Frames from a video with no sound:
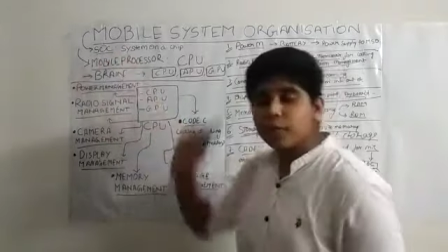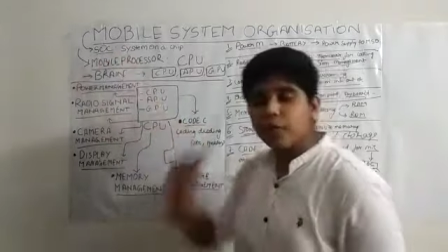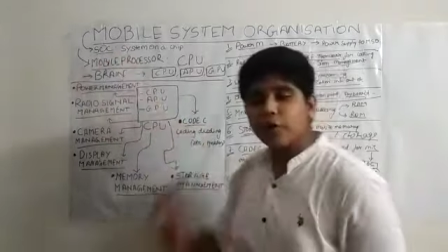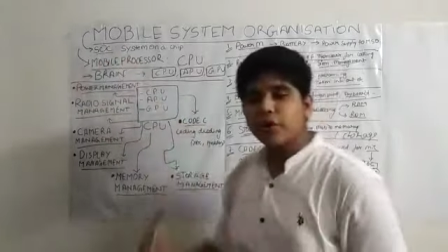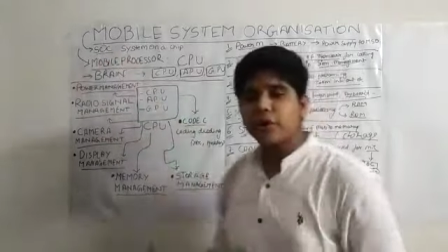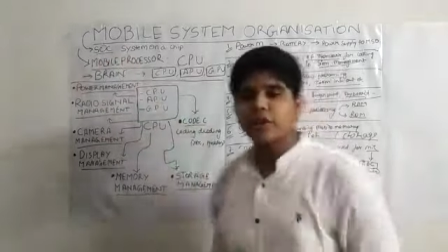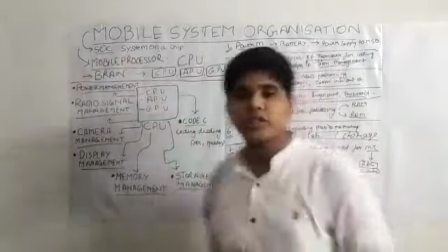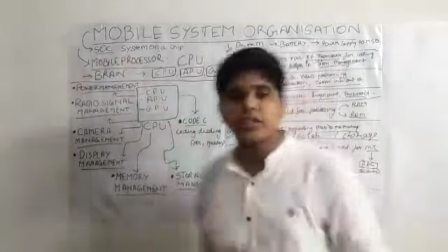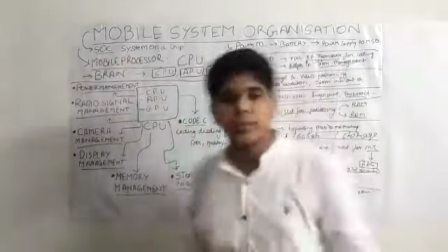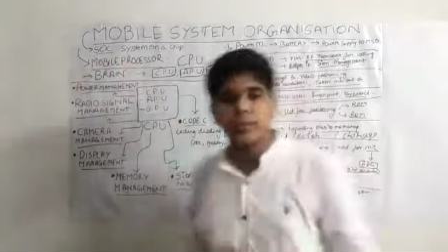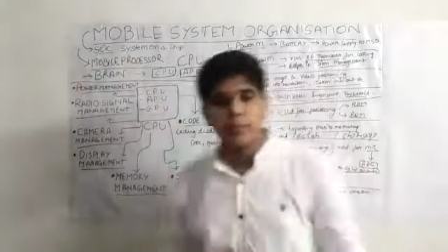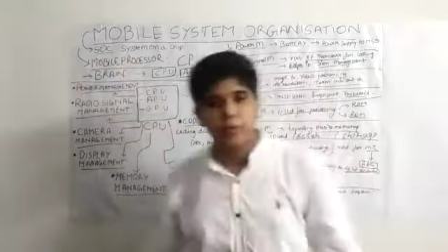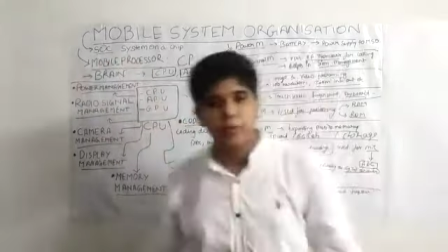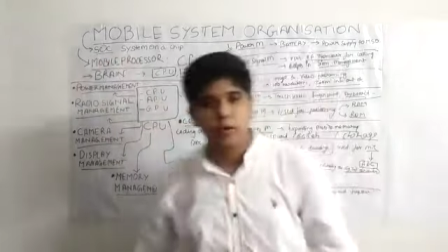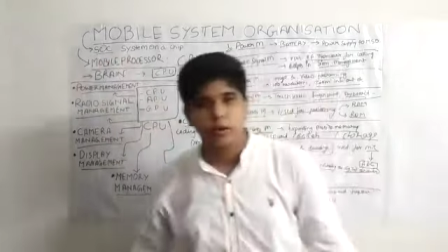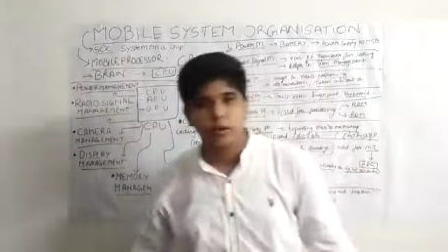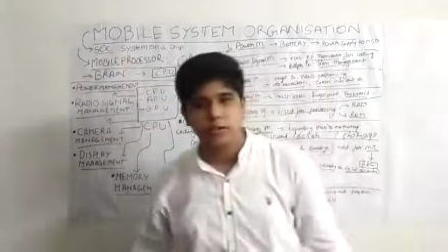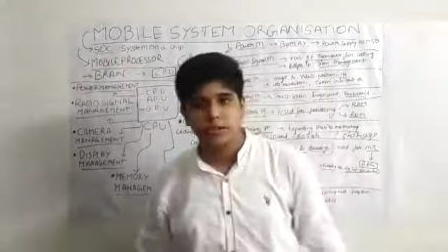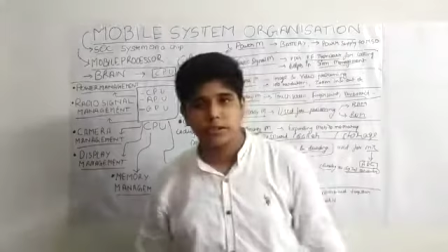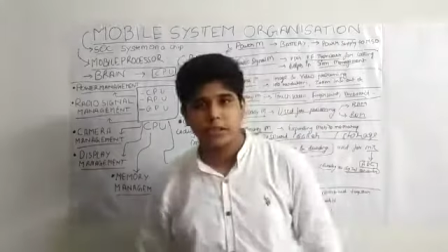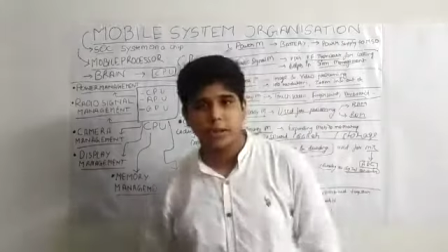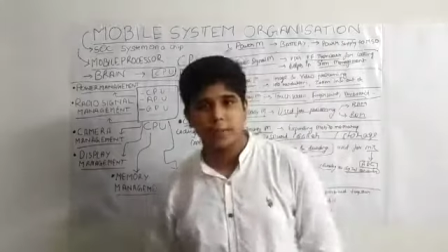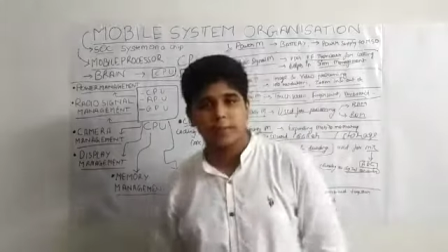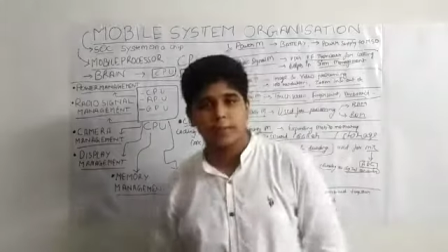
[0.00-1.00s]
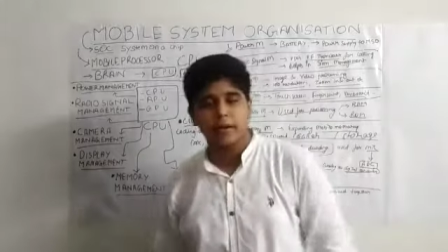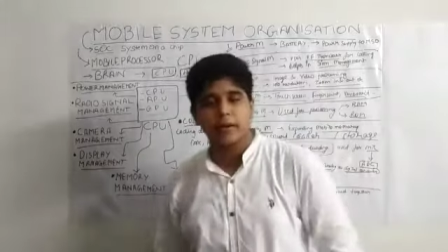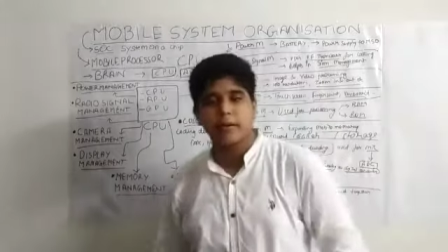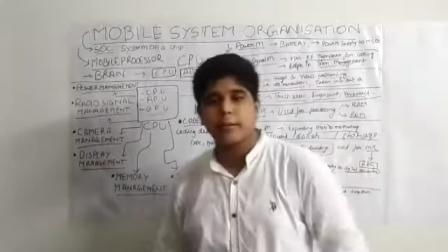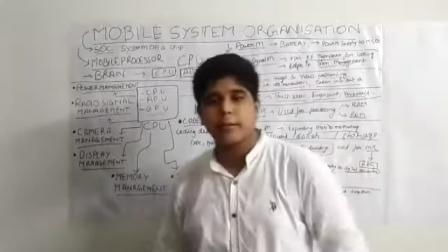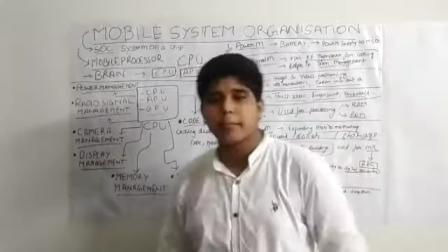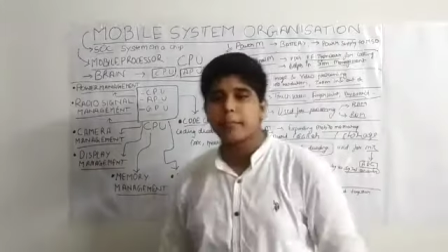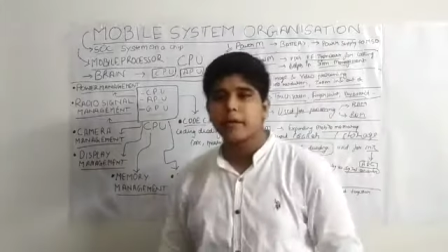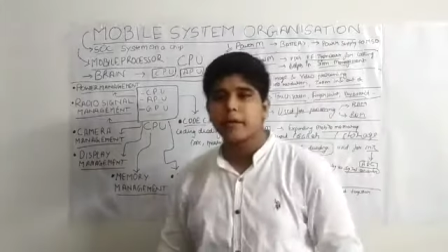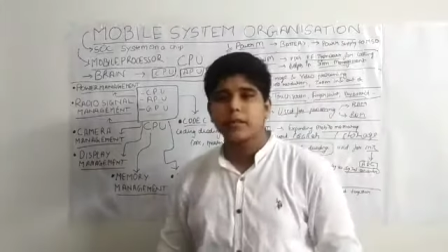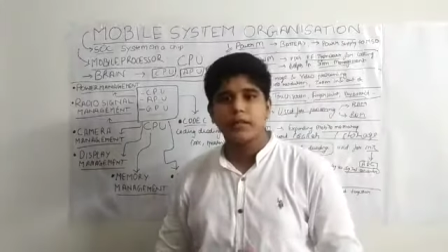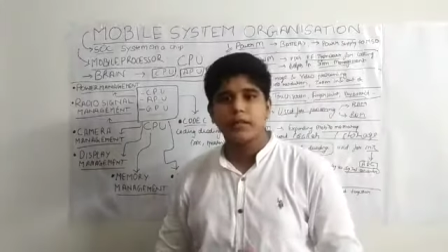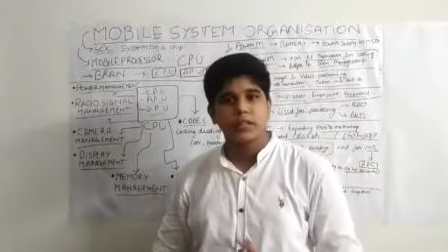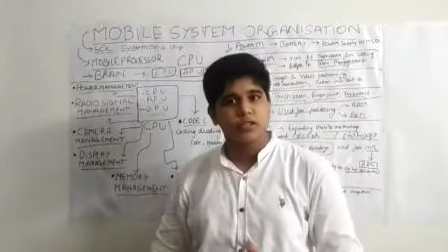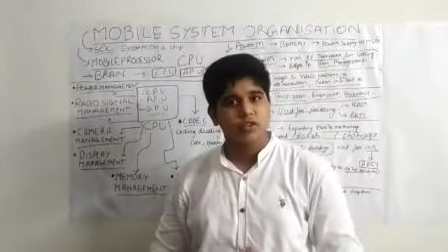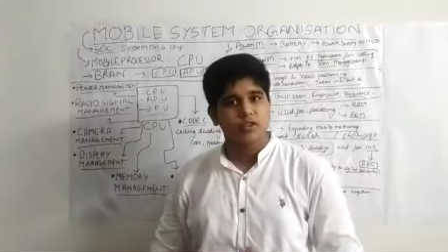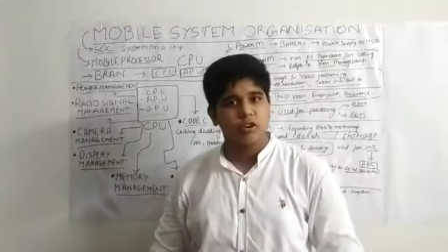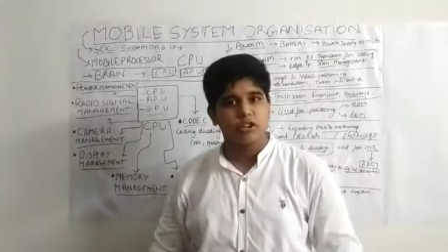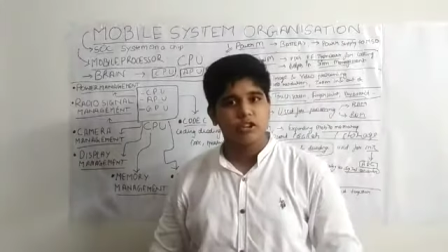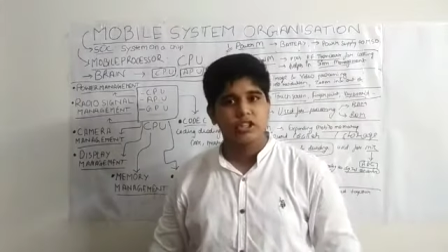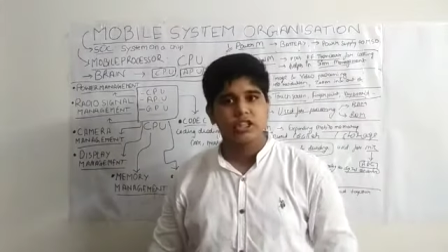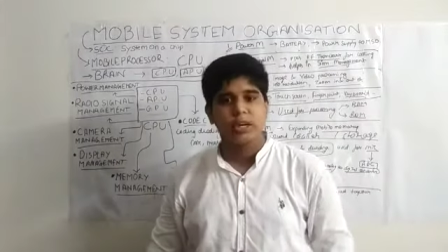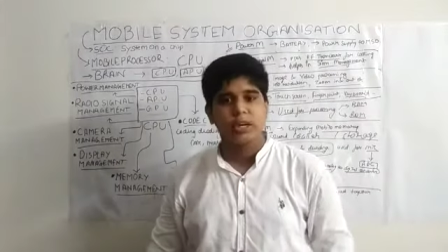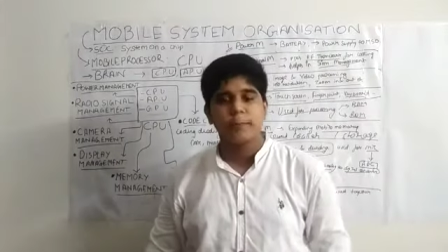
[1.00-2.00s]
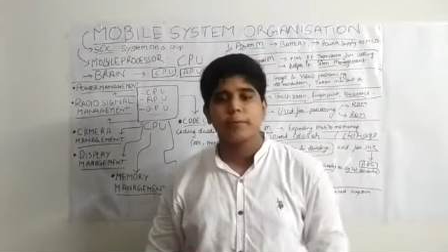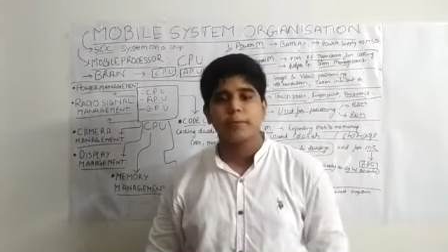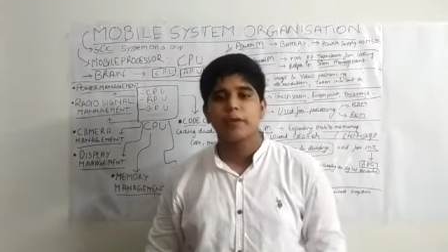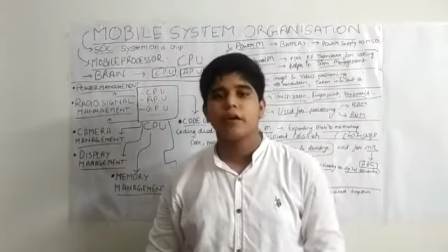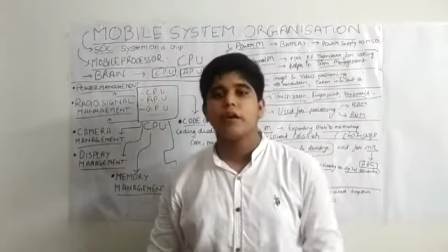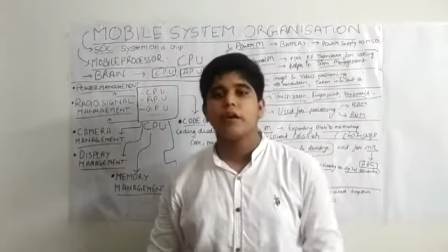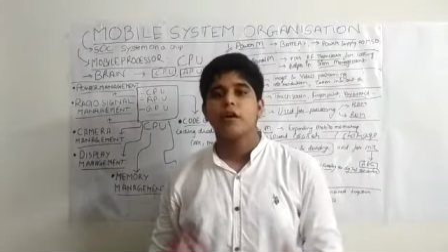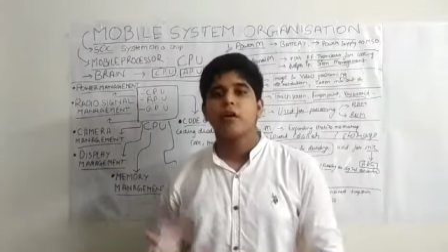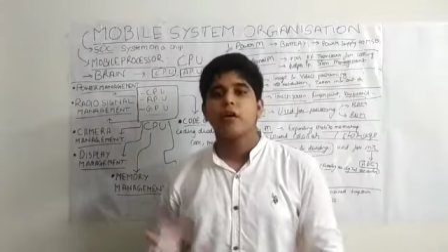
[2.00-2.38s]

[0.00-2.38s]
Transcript: on a chip concept. In this concept,